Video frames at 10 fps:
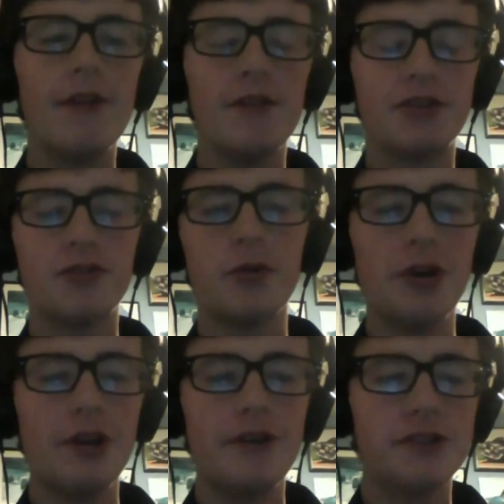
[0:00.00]
the
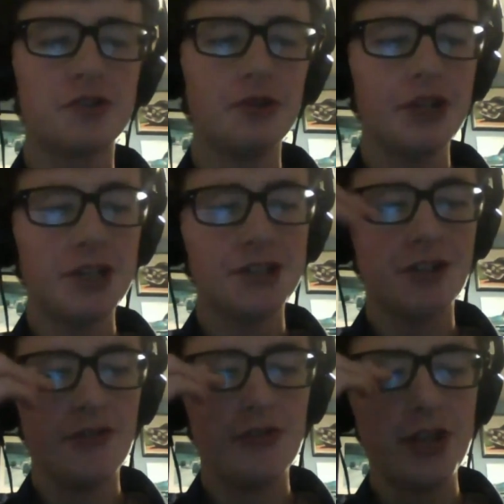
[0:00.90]
story is
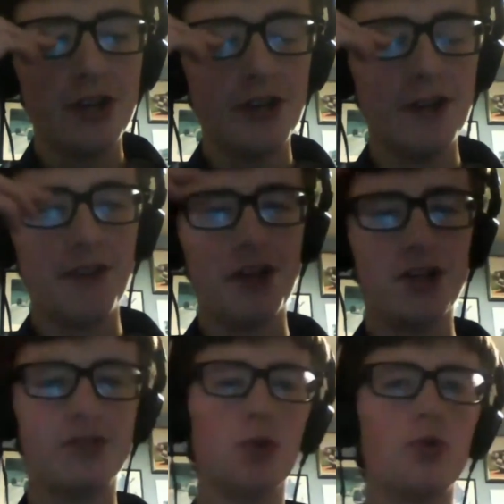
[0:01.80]
that that
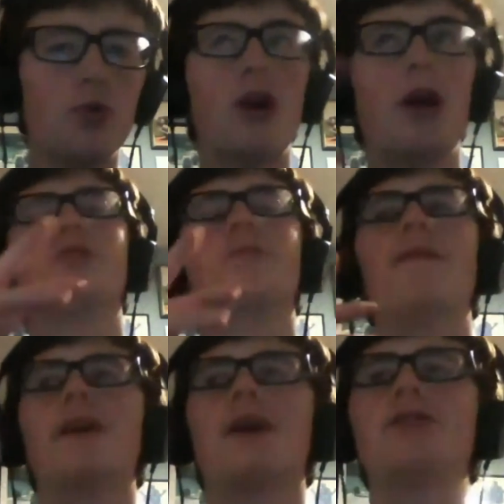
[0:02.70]
it's all wrapped up
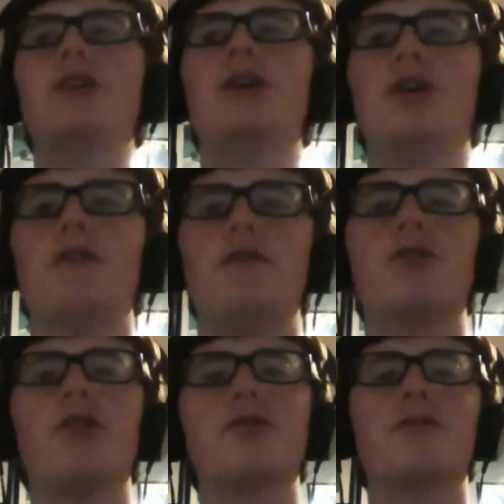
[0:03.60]
in the idea of
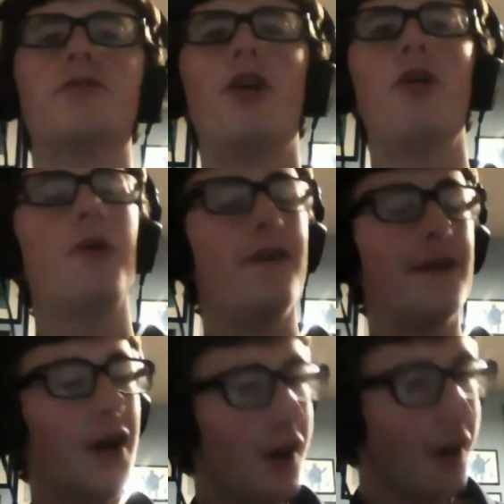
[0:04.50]
the doctor following
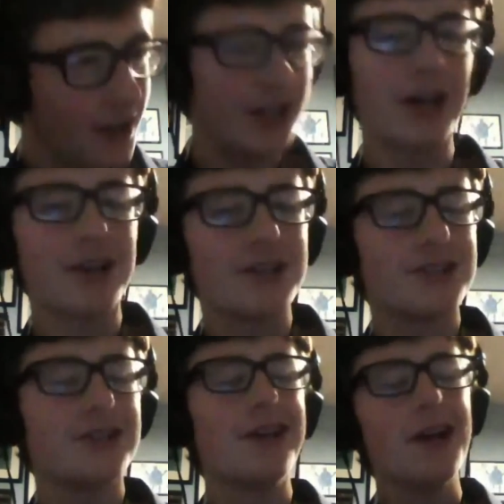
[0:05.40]
the
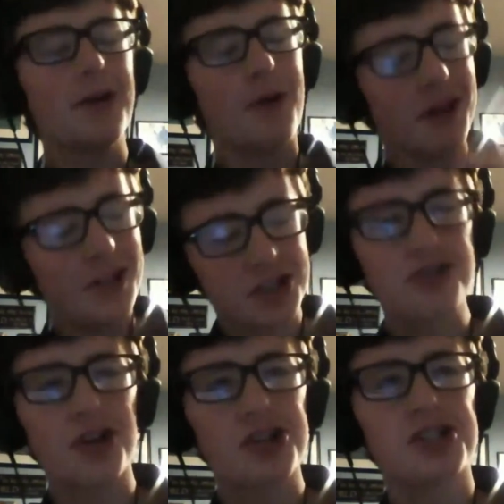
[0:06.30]
architect's
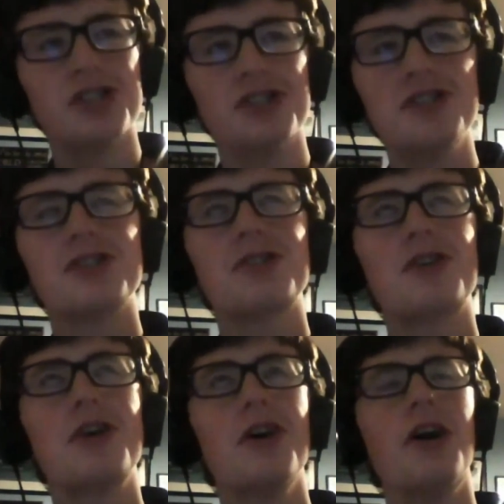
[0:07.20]
instructions
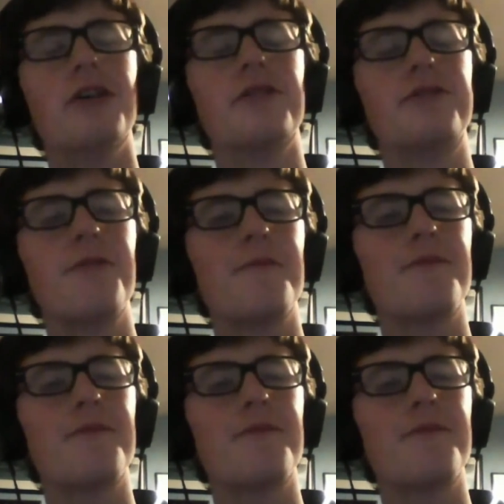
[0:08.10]
of